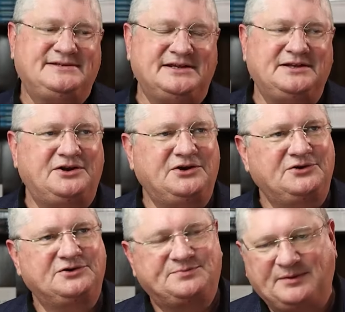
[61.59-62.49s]
It's in the
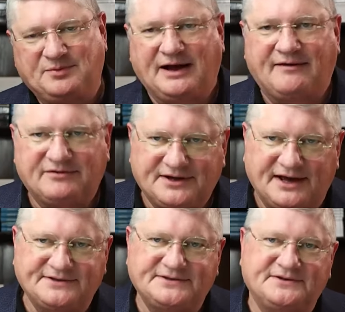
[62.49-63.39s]
news. People are
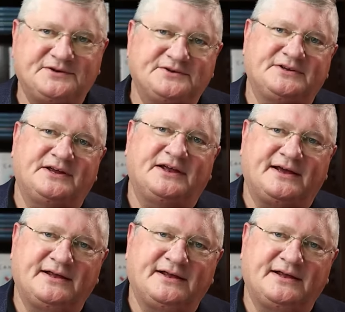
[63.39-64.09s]
advertising, they're using it.